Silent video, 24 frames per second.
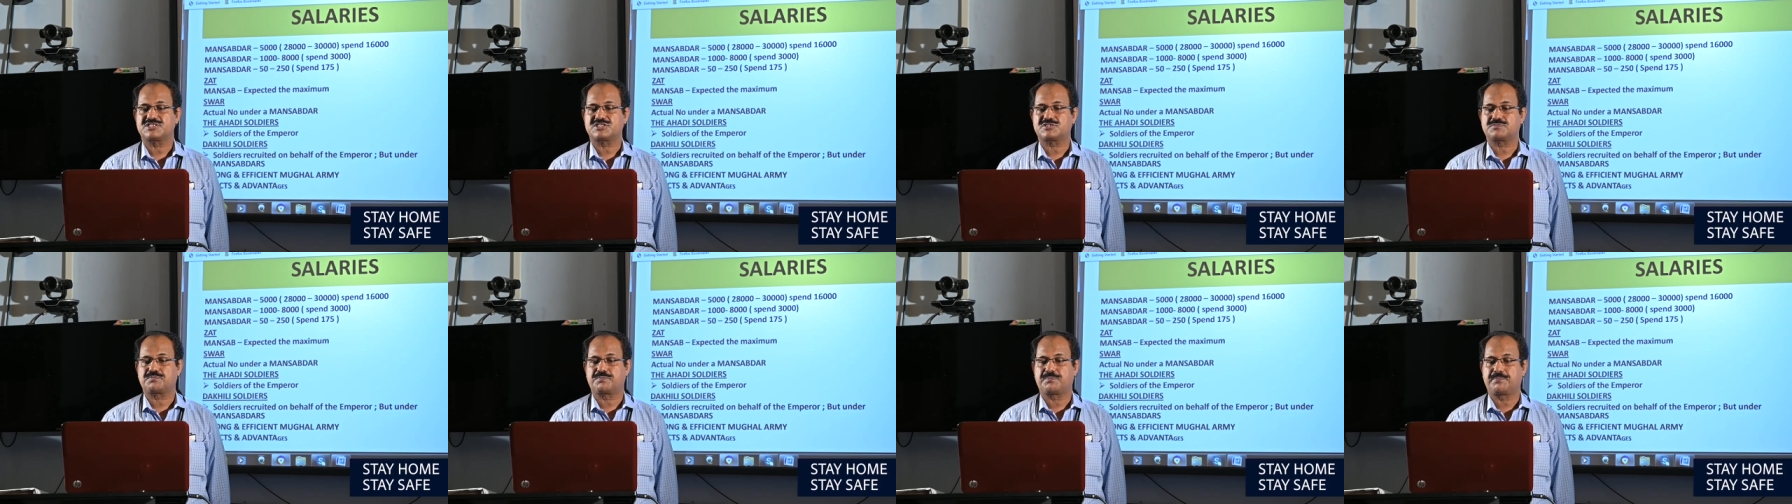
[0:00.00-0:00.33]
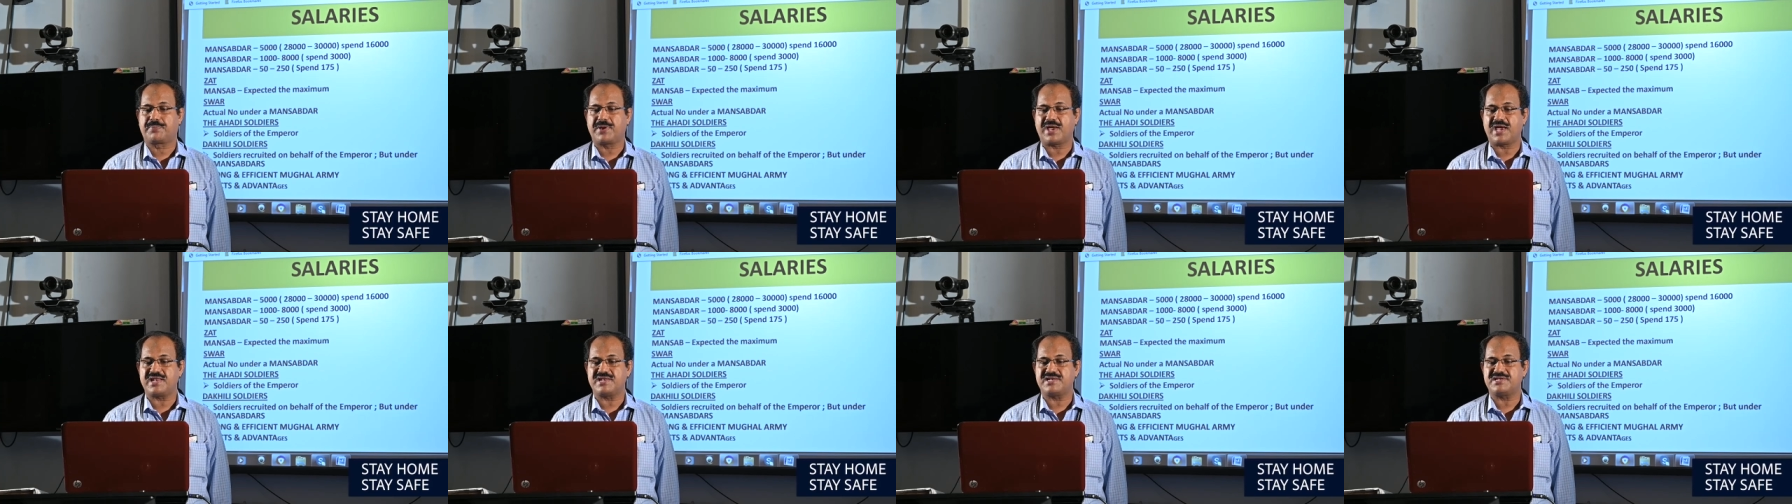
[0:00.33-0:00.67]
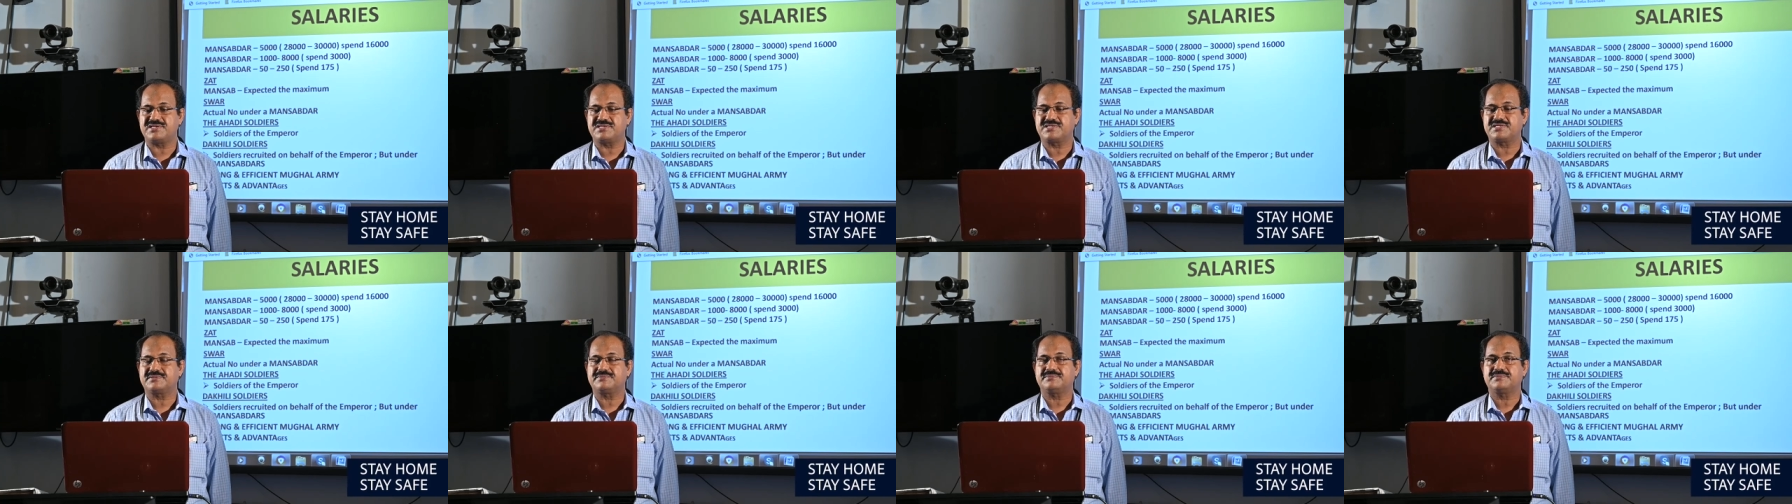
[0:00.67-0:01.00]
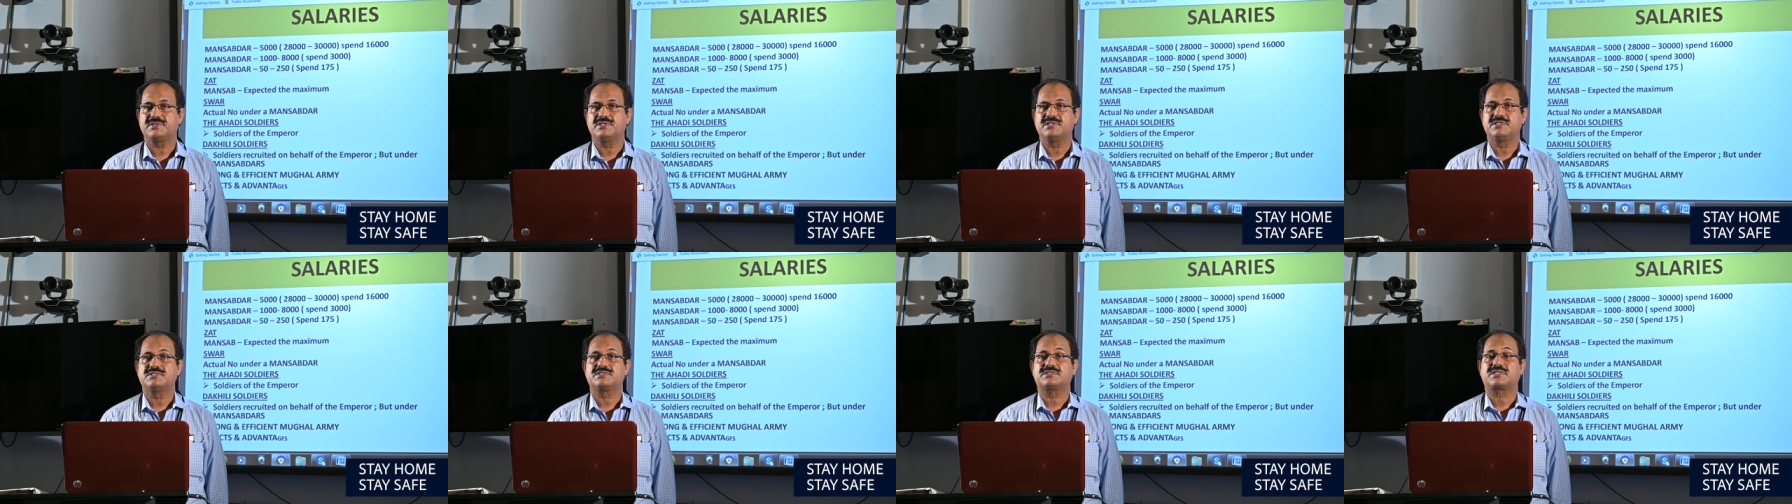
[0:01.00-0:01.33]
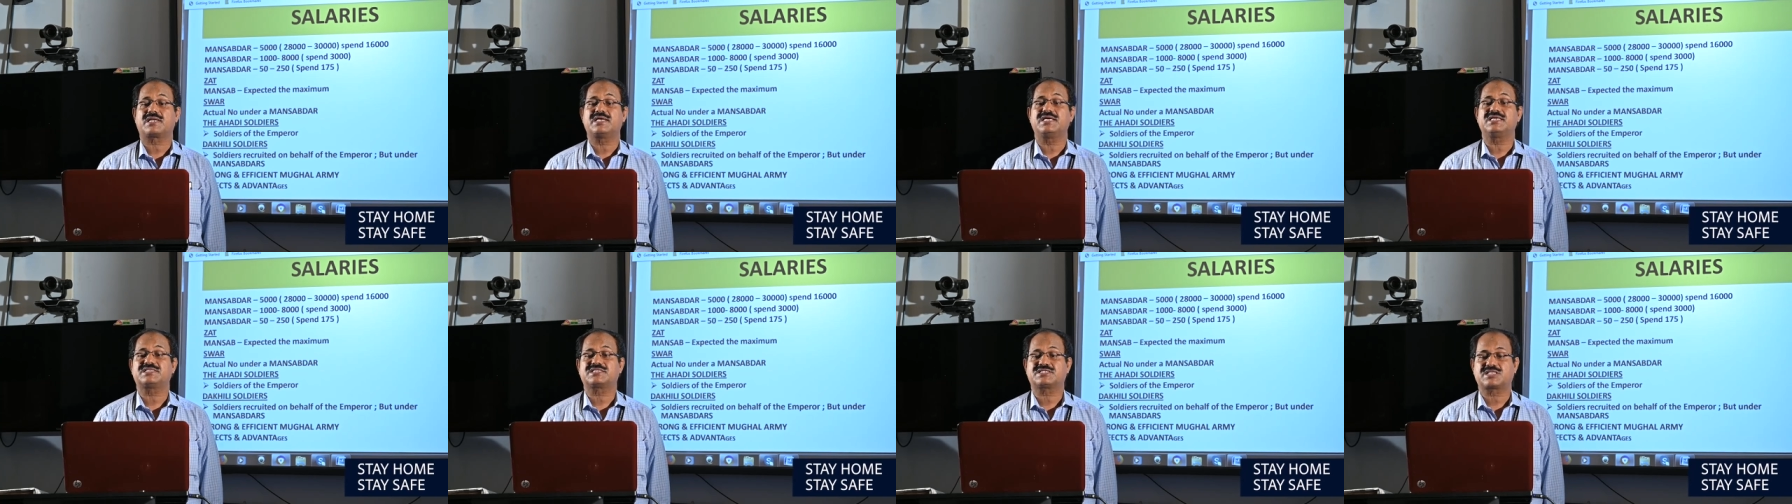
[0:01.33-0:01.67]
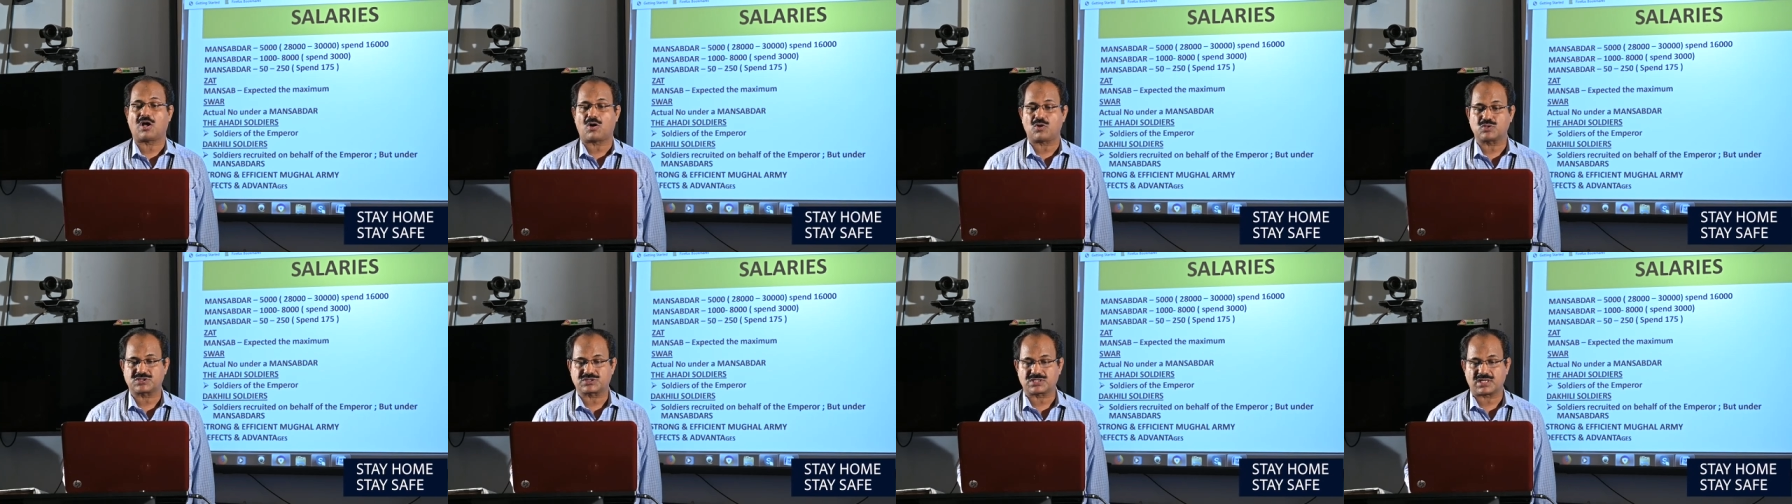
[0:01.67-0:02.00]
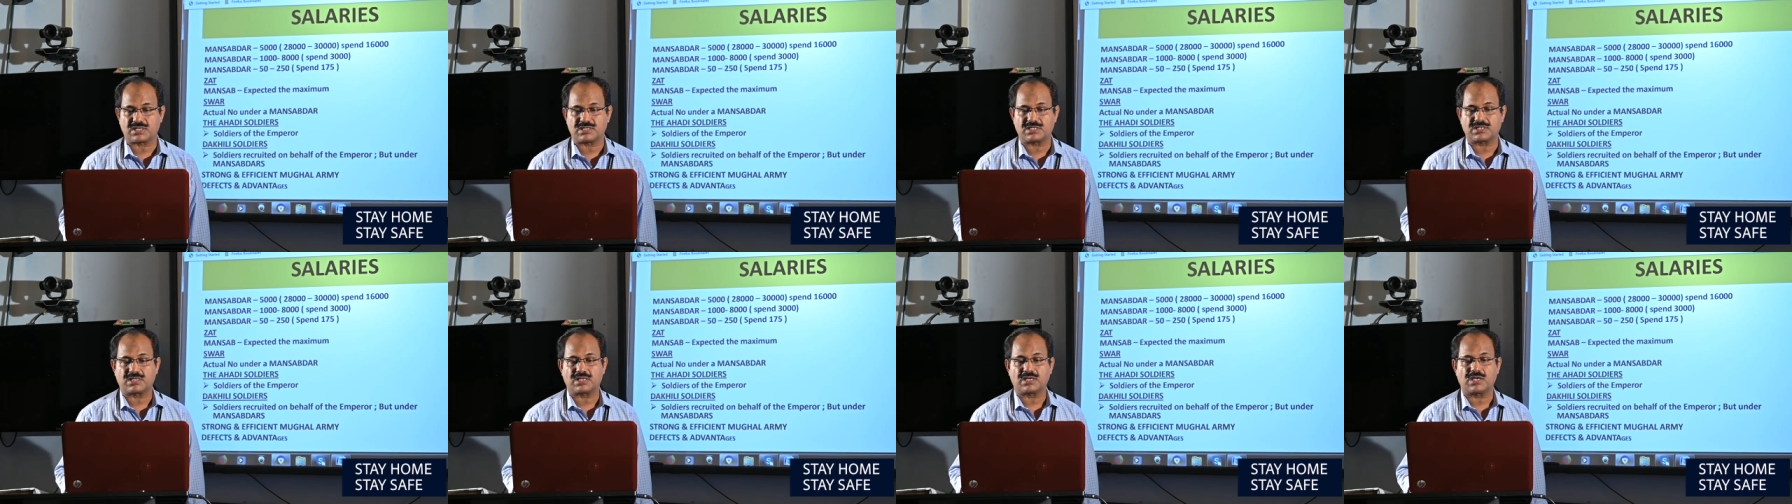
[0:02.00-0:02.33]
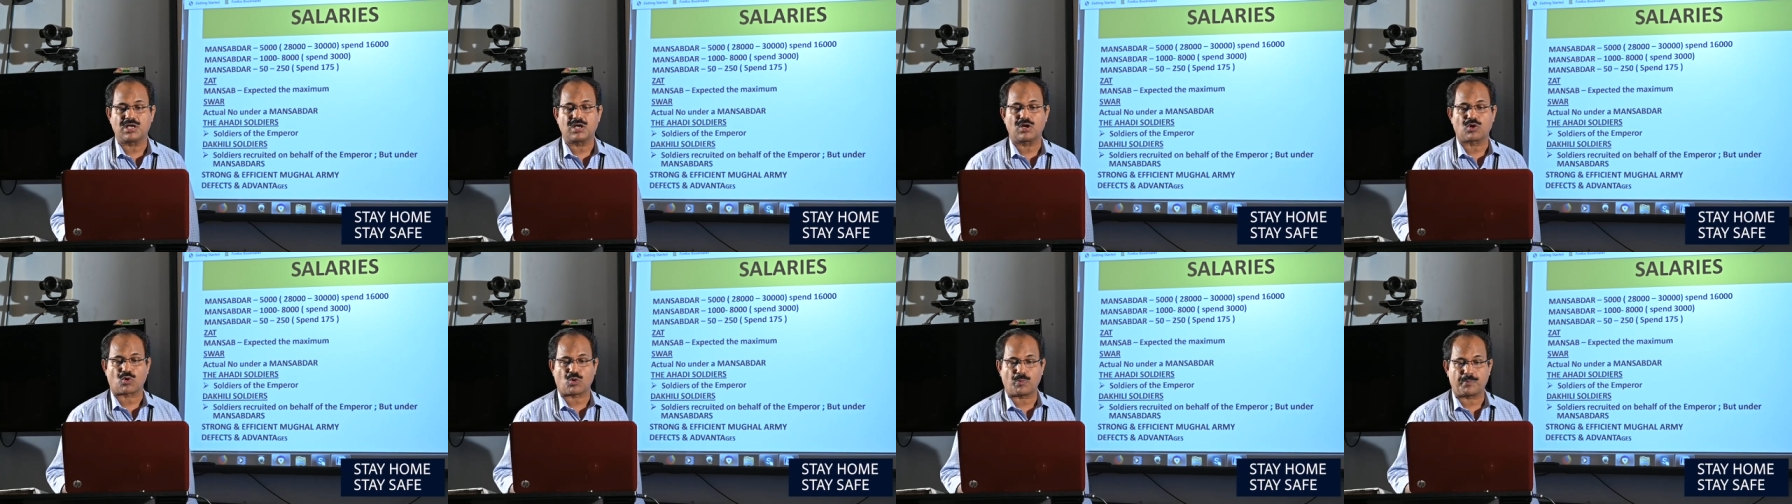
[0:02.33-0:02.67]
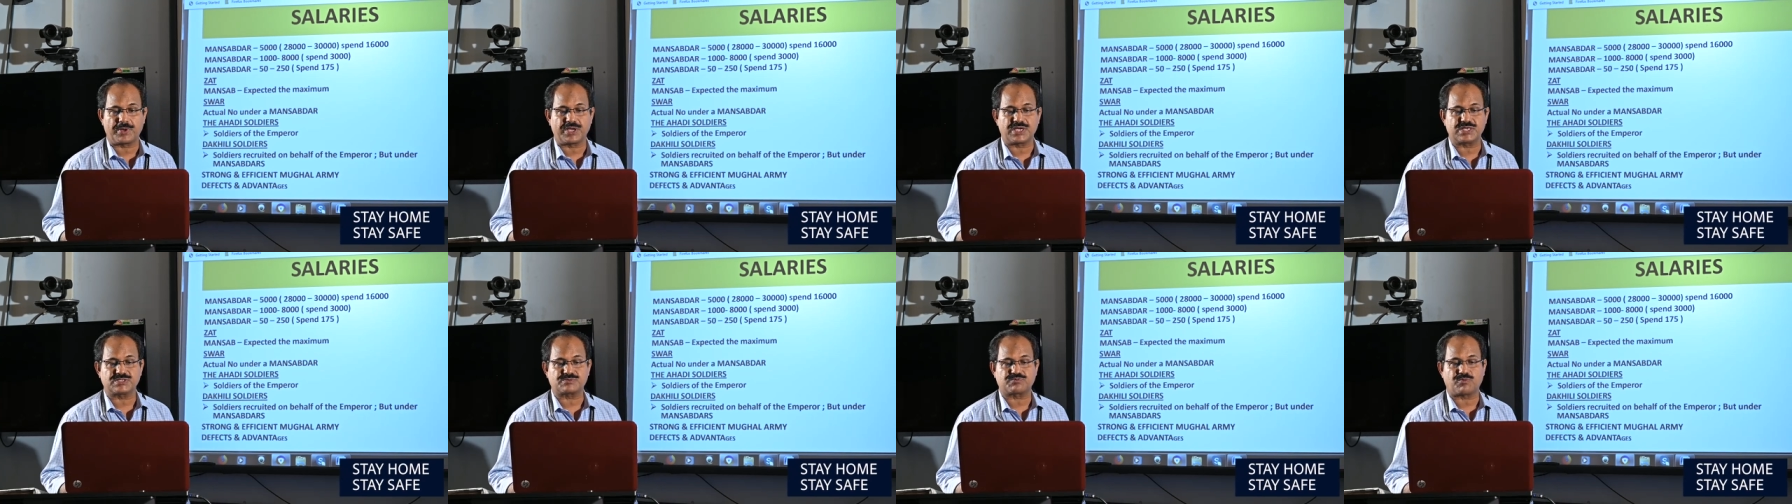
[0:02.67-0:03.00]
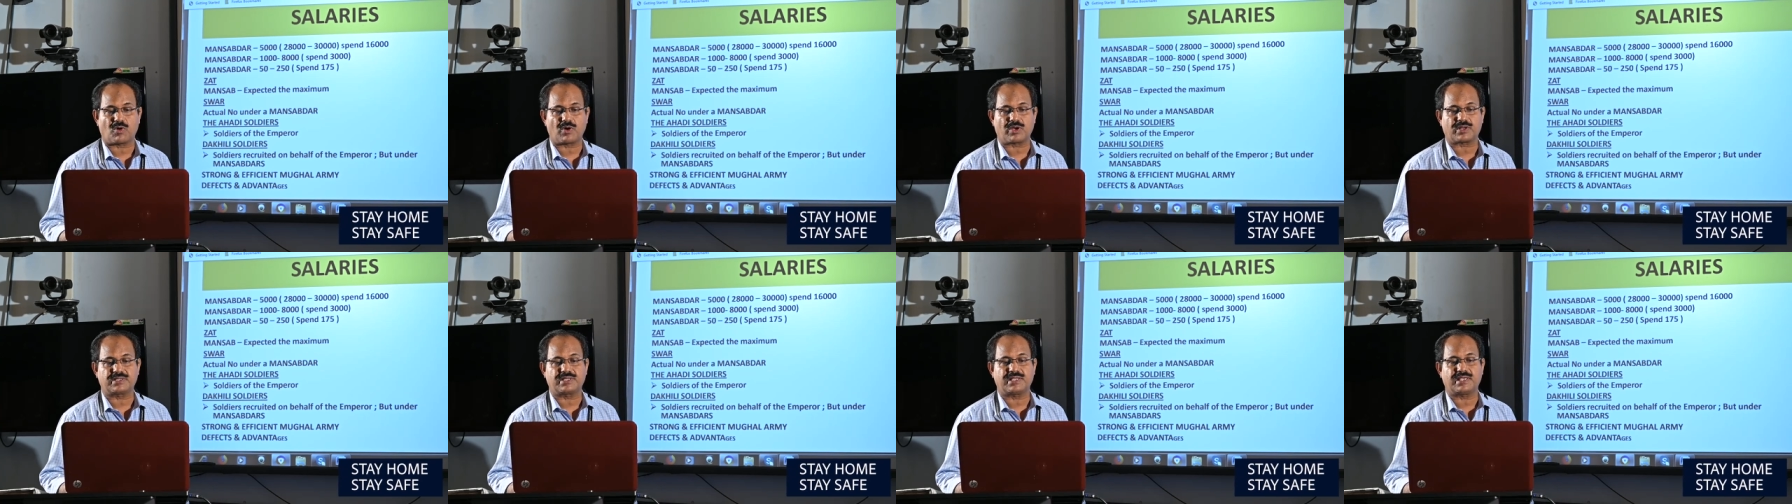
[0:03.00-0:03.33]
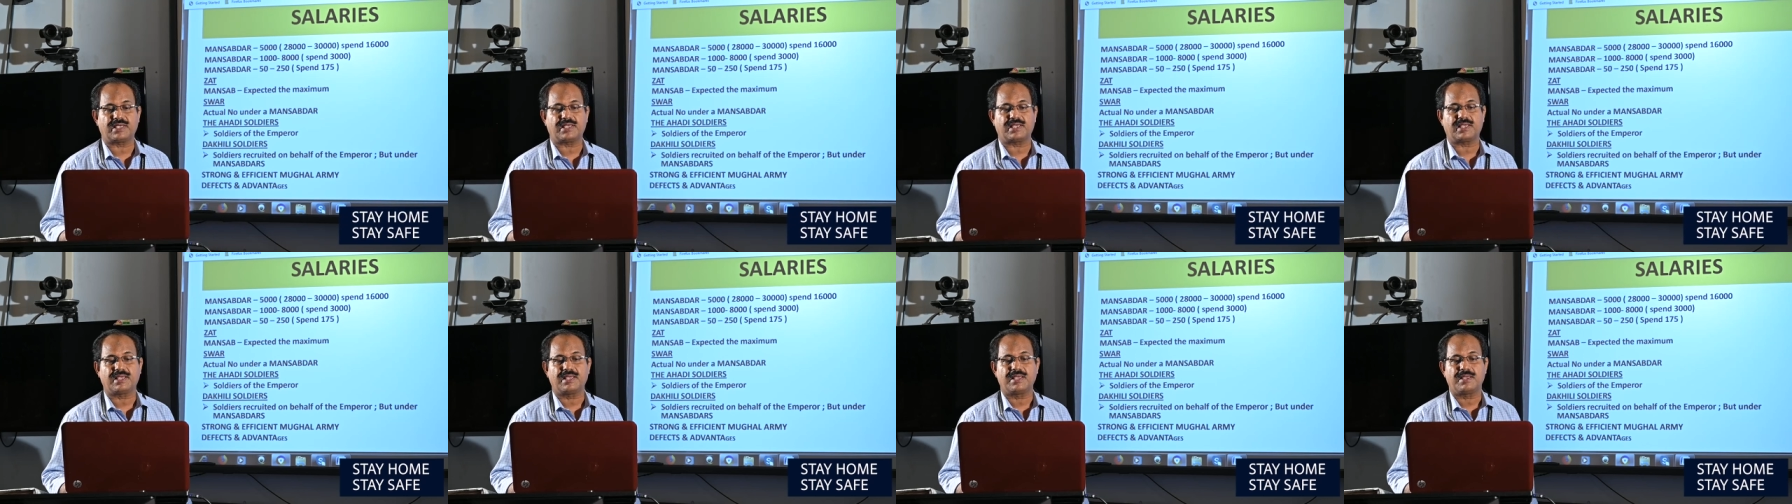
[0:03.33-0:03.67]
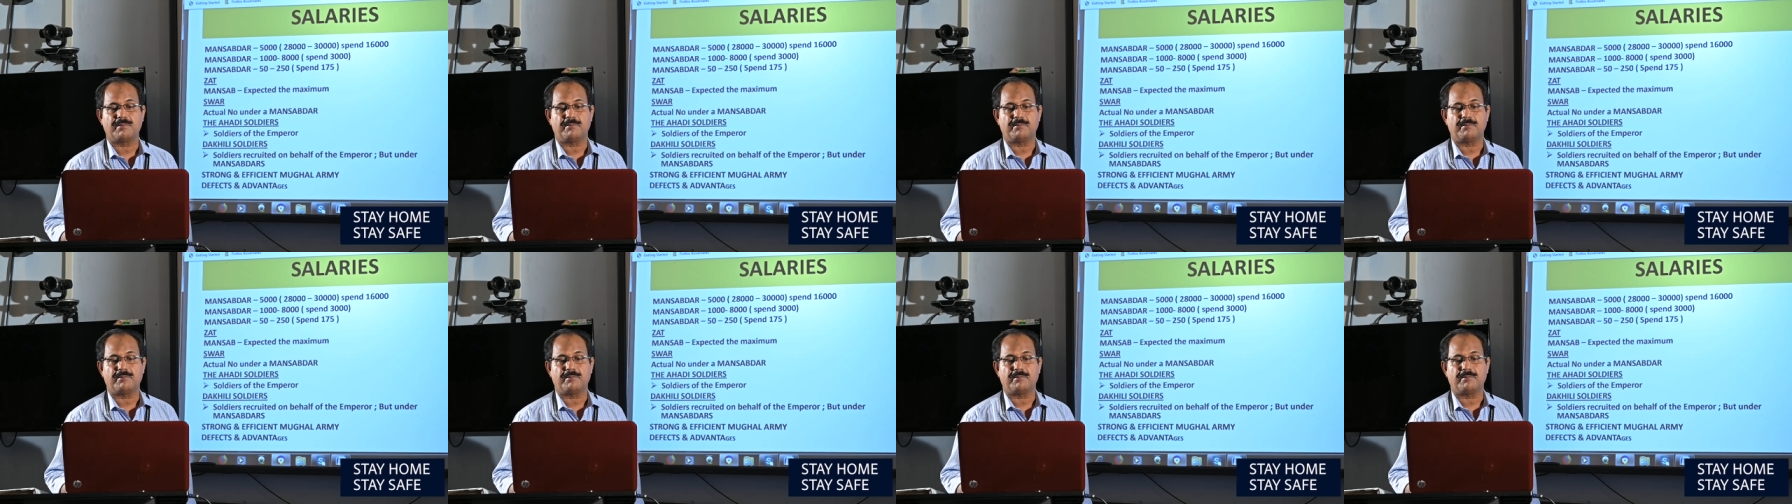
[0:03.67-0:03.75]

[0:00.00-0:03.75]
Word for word: spent 3000 rupees for the